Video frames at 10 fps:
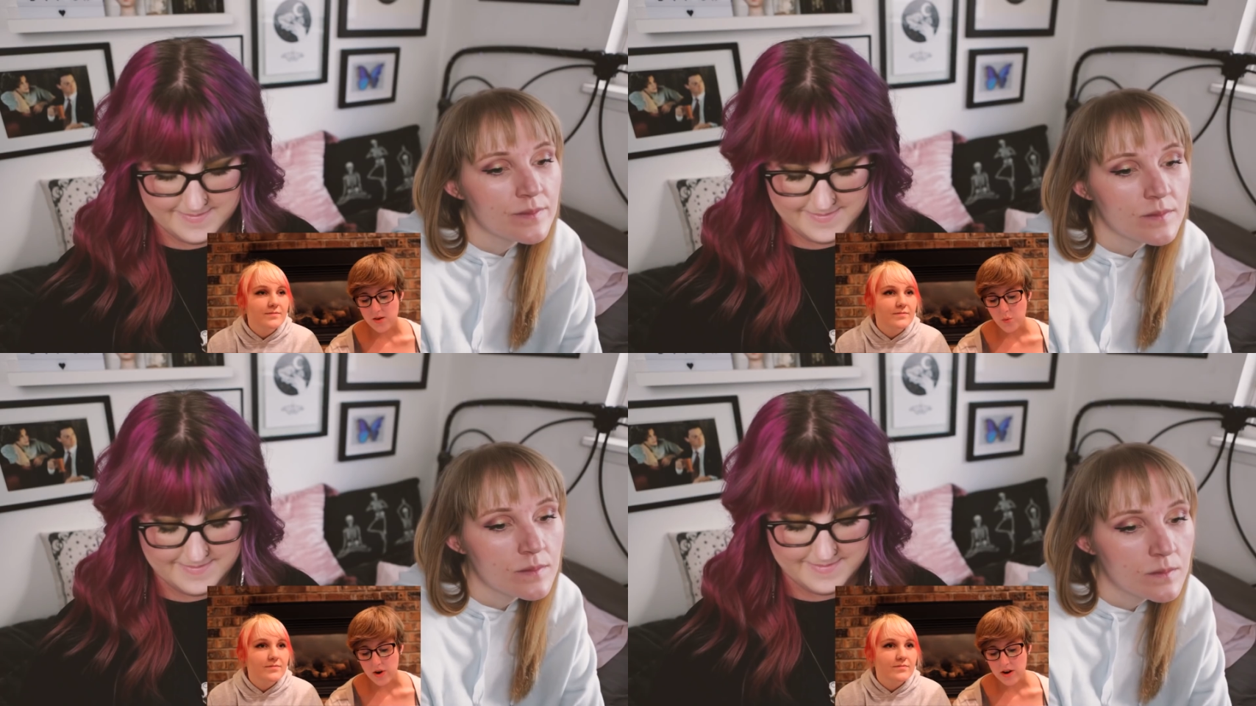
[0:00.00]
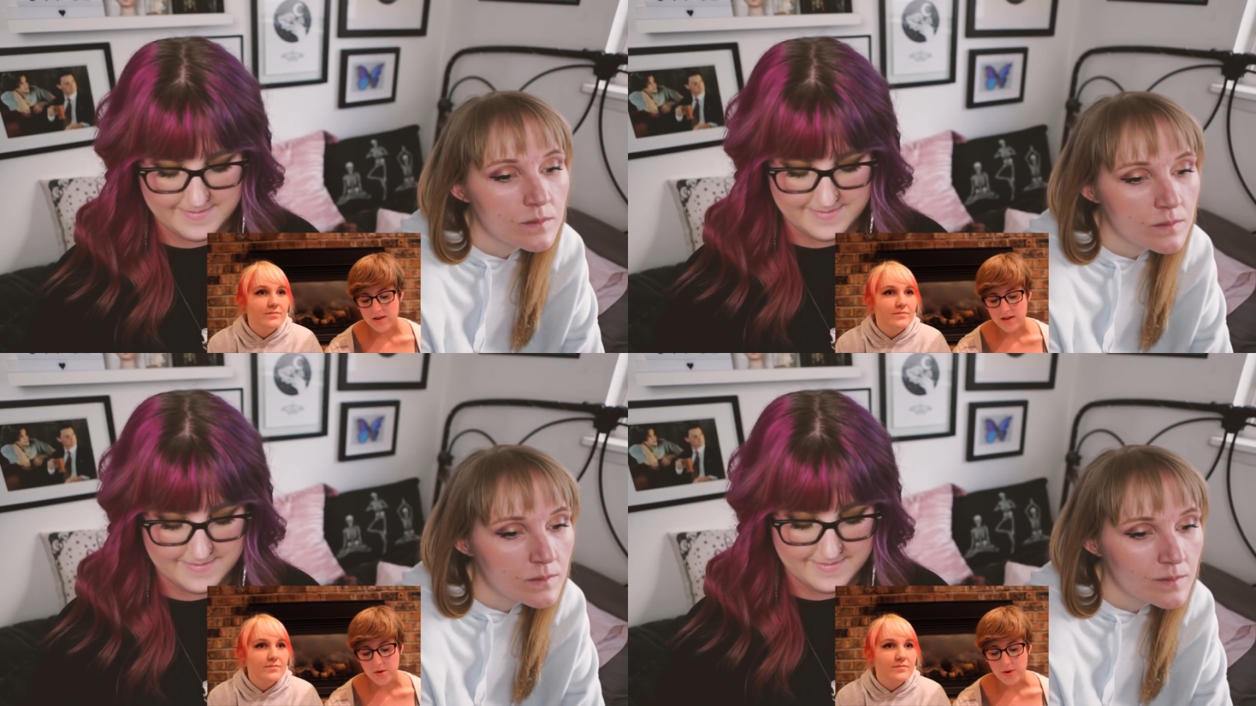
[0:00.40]
Speaker 1: Weird that
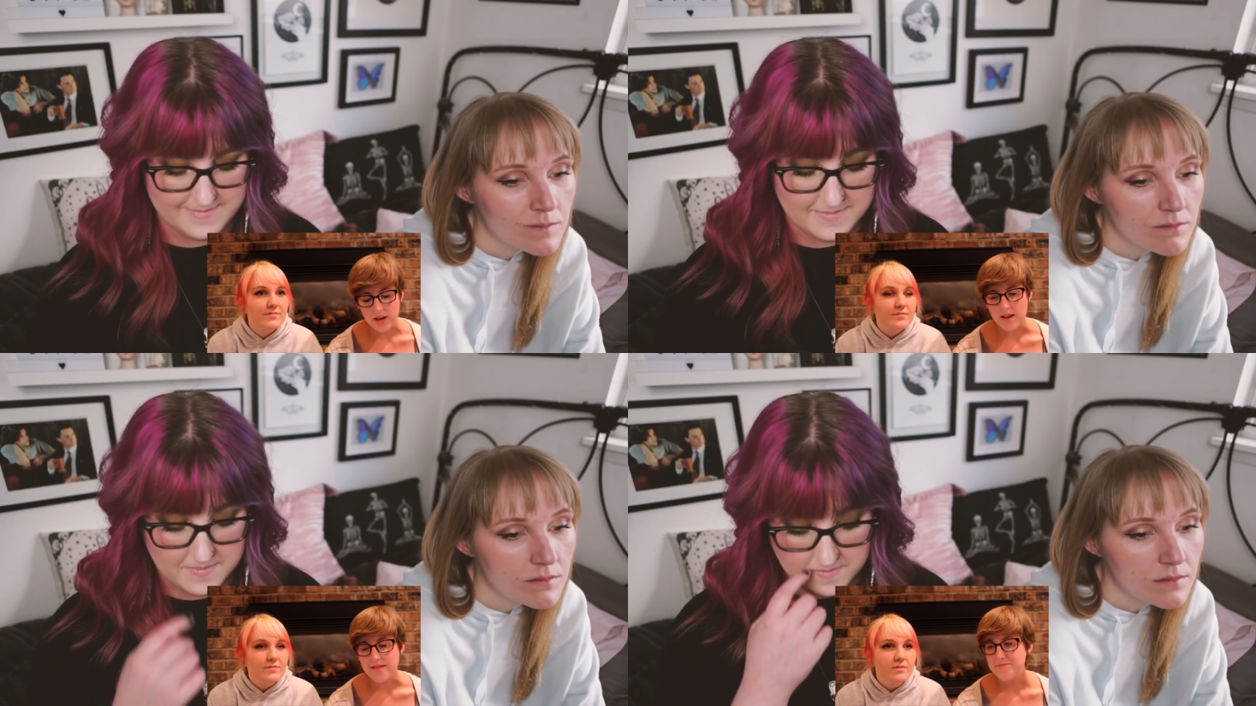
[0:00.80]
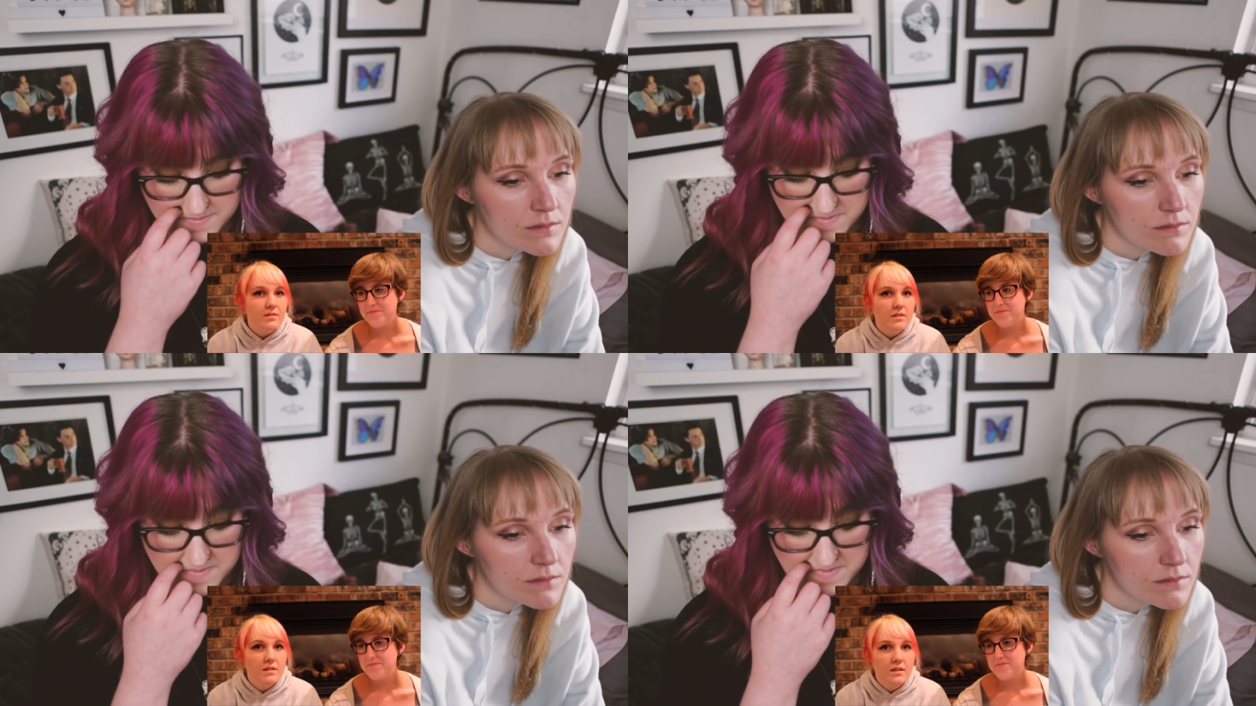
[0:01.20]
you
Speaker 2: eat.
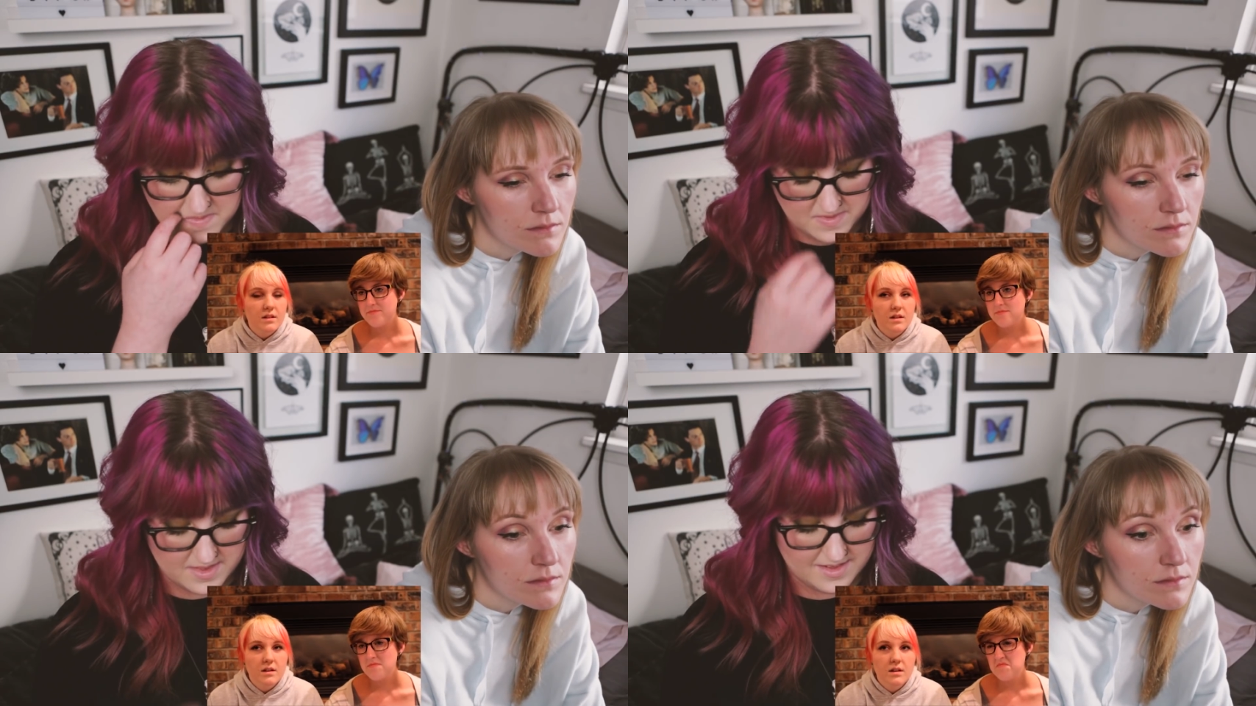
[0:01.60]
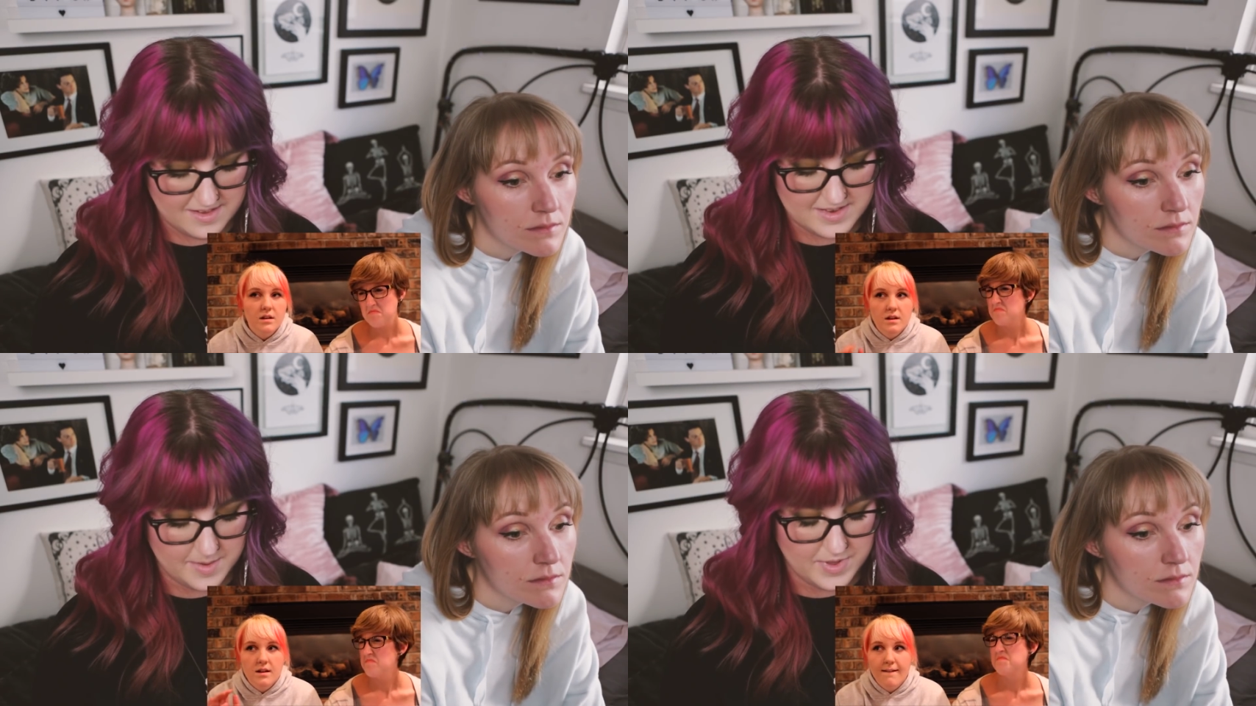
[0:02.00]

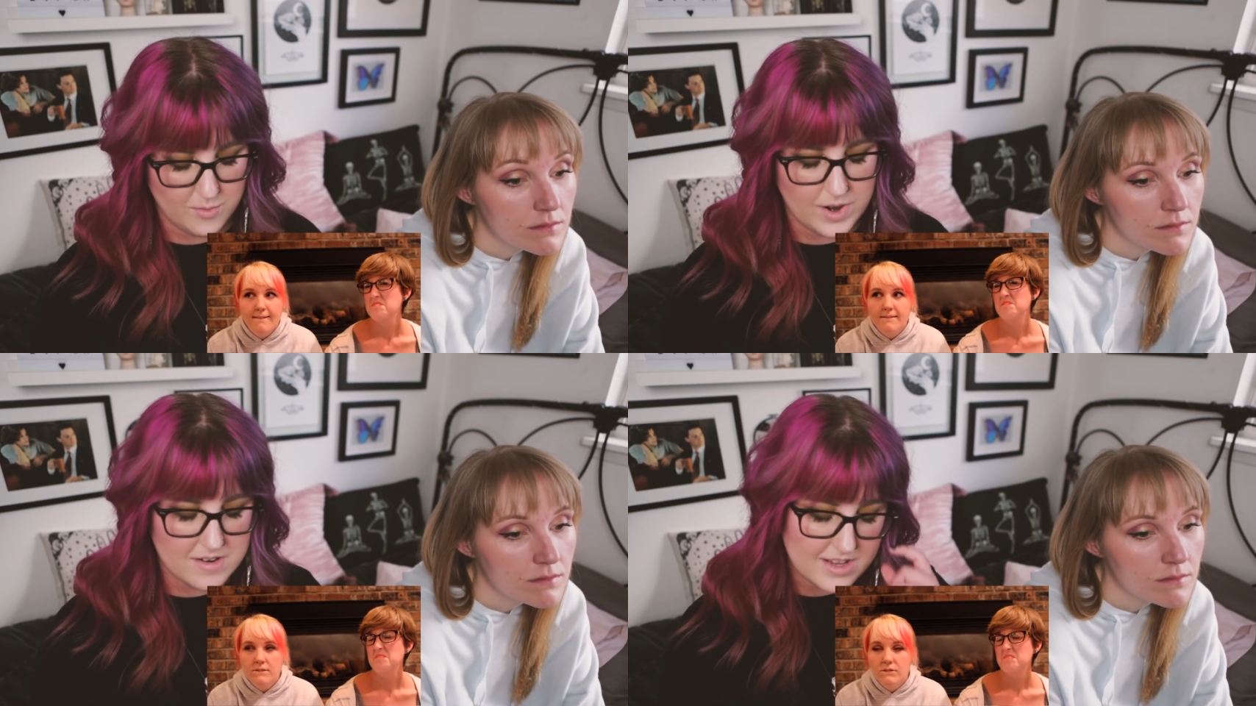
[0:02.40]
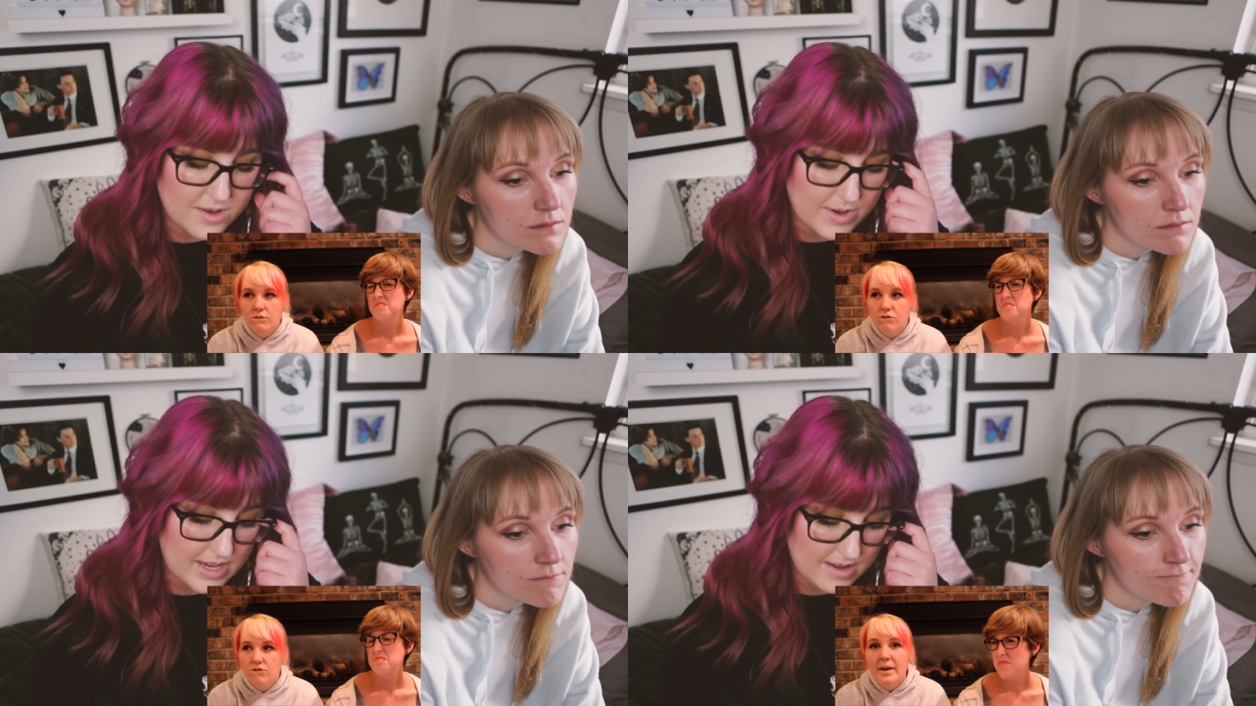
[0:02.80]
Something weird that you
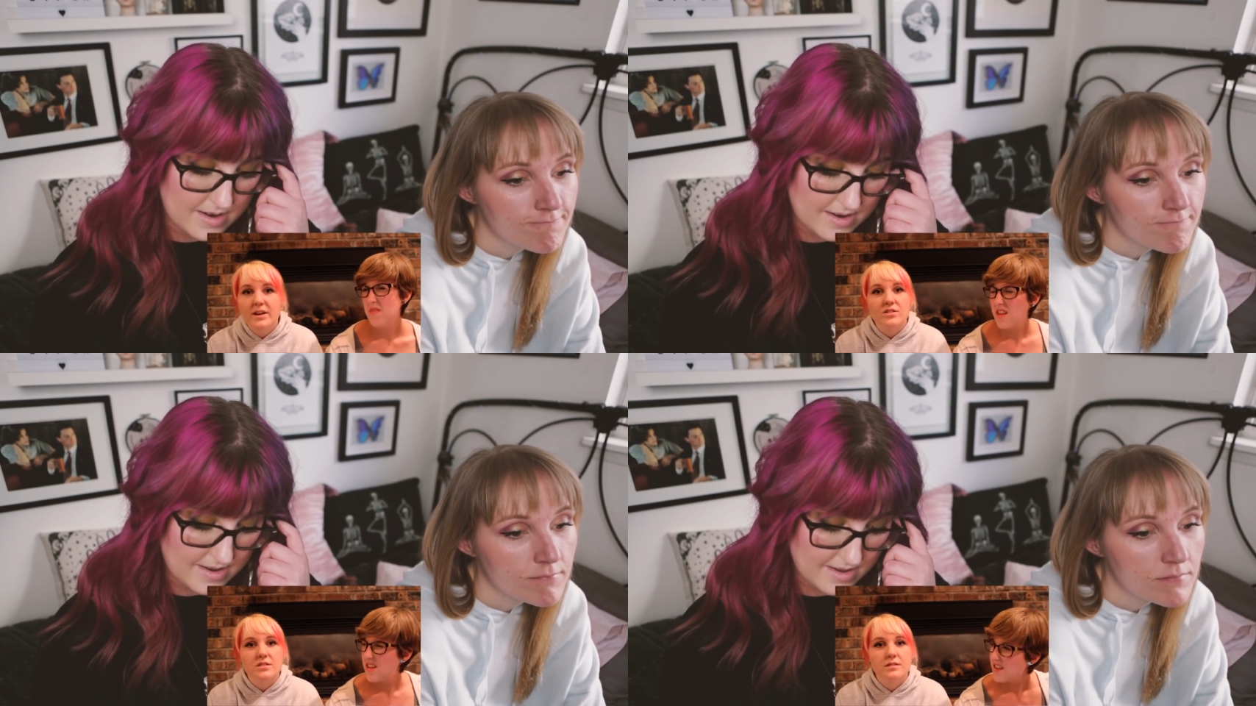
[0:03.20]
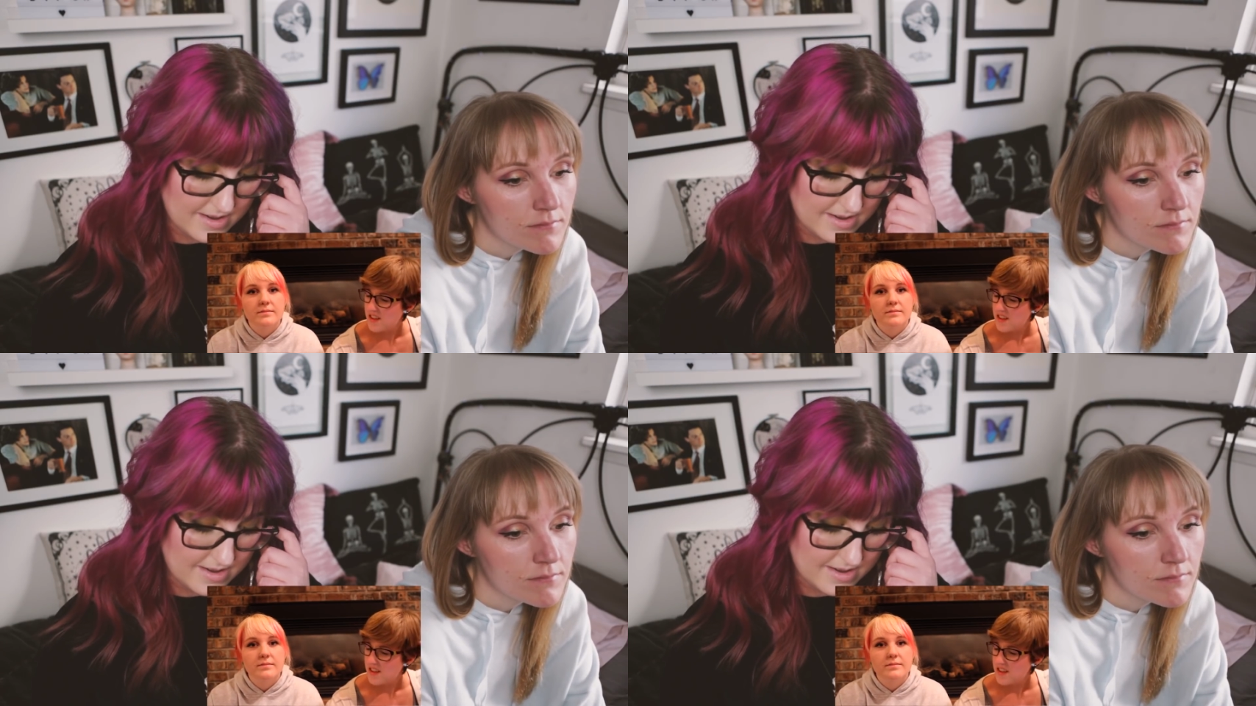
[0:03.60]
eat. Pickles.